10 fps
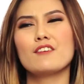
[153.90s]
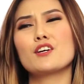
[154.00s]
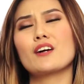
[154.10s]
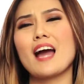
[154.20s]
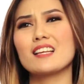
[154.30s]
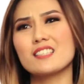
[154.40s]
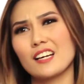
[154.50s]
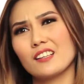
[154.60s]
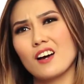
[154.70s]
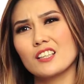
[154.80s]
If you're
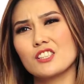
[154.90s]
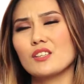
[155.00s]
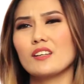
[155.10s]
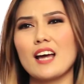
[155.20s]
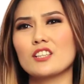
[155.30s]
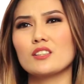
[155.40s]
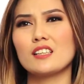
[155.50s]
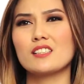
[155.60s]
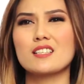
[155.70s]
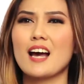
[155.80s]
anti-notch, you can
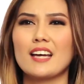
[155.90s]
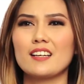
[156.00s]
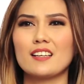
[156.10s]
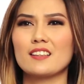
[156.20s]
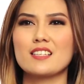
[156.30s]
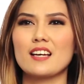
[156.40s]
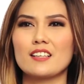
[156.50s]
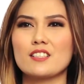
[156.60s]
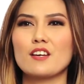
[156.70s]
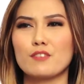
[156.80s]
actually just hide it in the
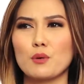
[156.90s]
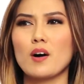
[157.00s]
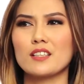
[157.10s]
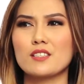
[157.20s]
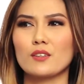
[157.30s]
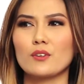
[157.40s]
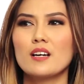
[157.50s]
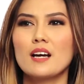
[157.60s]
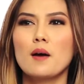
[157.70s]
settings if you want to.